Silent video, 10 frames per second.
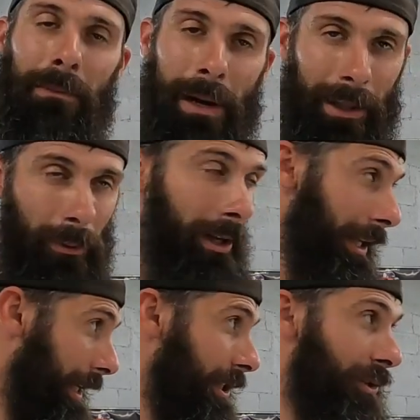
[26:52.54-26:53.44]
By the way,
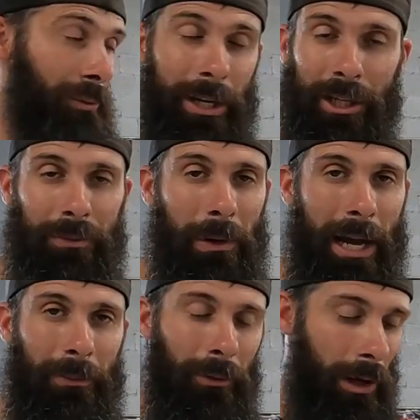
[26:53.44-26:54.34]
that is 3-inch
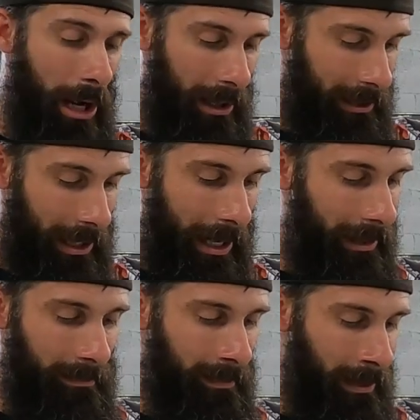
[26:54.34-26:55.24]
pipe on the hot
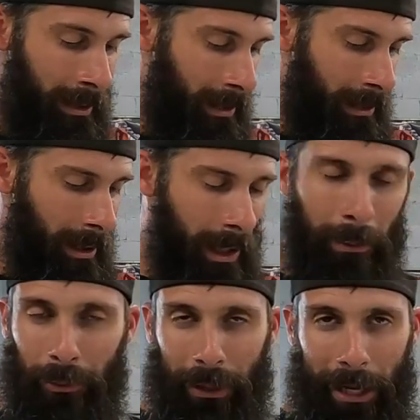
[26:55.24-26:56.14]
side. A
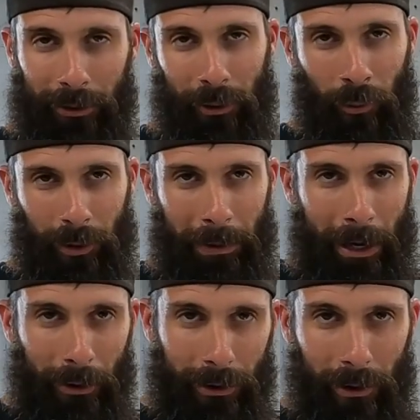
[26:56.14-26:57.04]
couple thousand
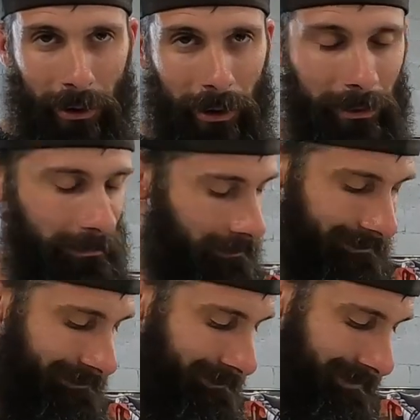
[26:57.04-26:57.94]
horsepower car.
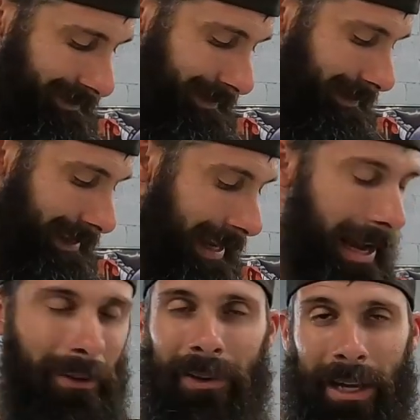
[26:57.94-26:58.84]

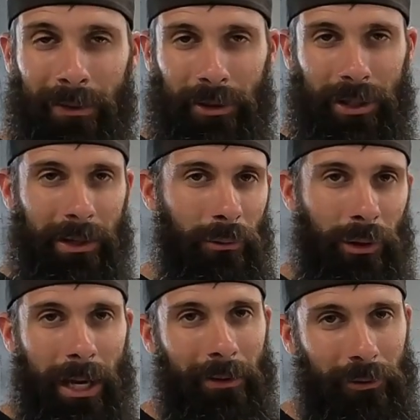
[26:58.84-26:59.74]
I've never seen
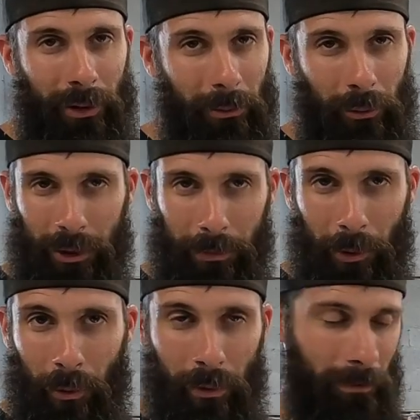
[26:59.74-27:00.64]
one have trouble with
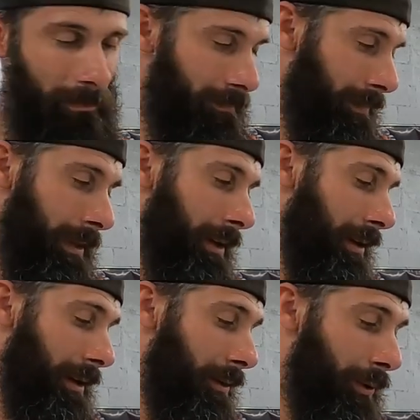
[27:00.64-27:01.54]
spool
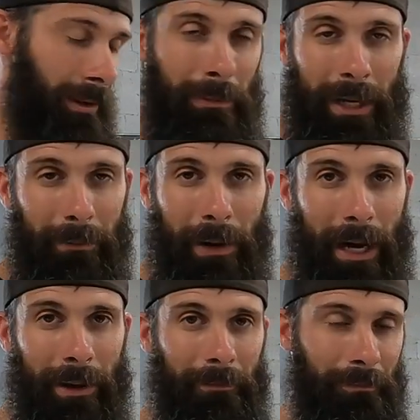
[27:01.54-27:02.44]
with the big
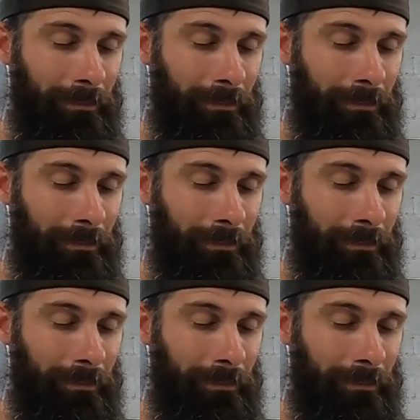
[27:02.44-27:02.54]
pipe.